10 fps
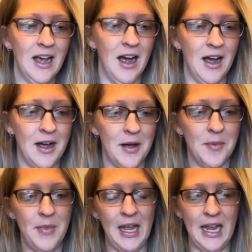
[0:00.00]

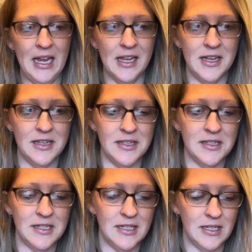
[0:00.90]
Um, and
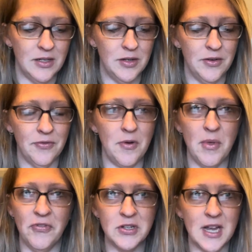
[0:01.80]
from the first